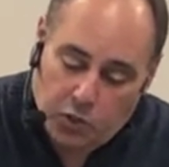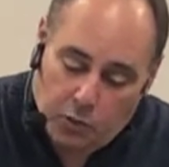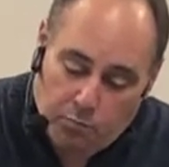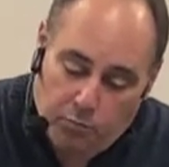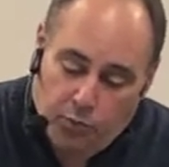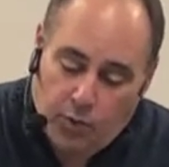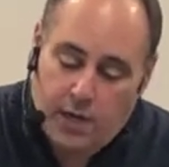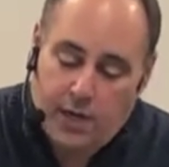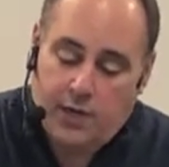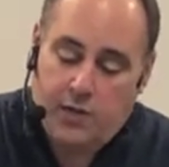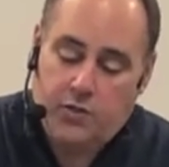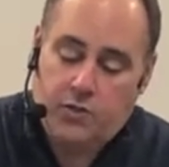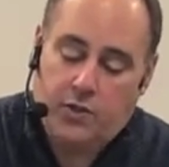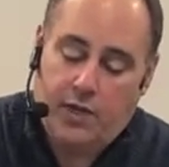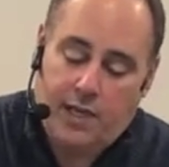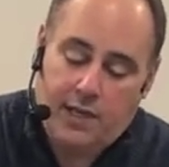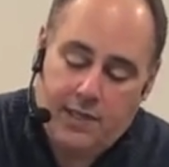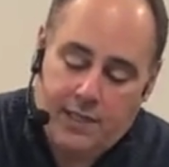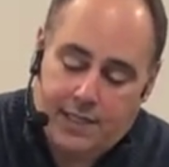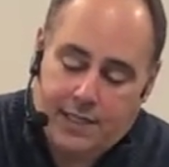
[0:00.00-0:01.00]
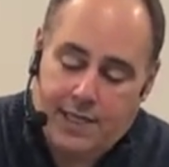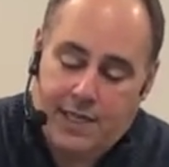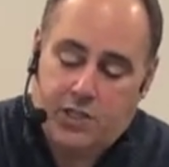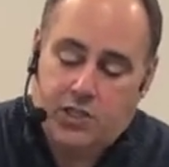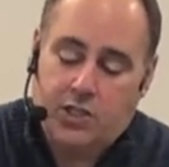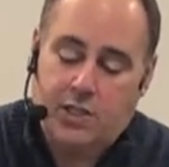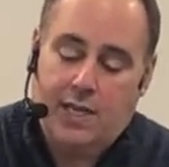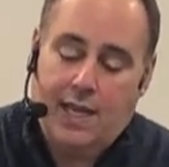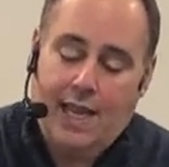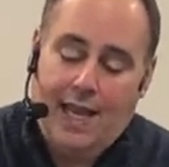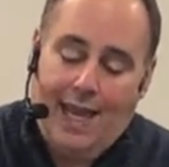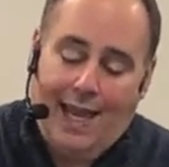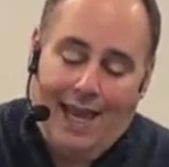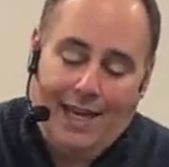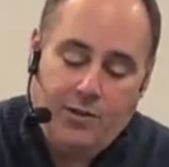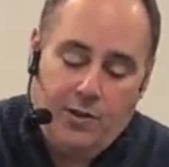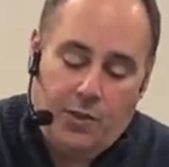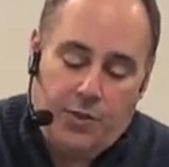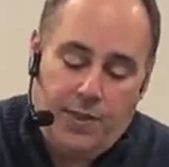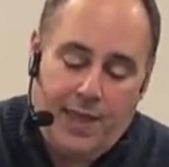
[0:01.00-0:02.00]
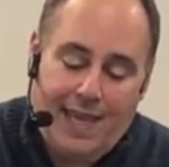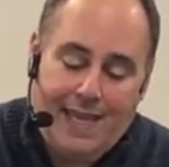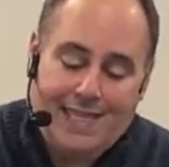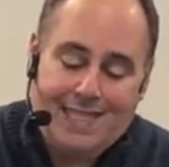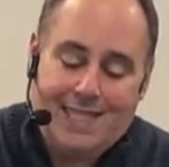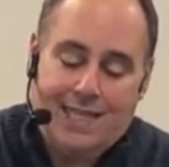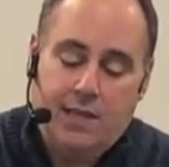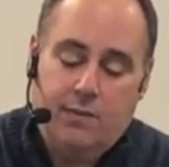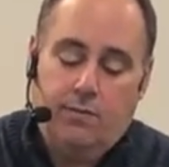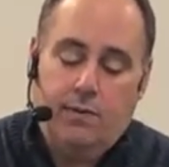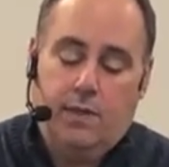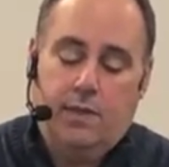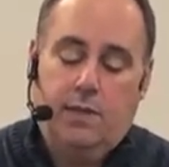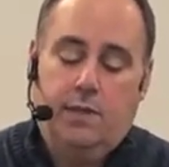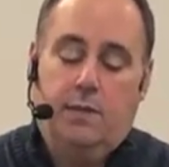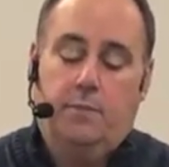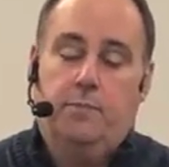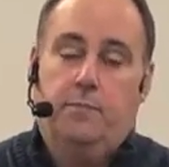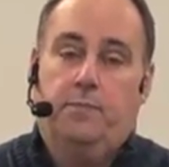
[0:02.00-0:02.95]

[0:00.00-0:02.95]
your prayers, your intercession, and your thanksgiving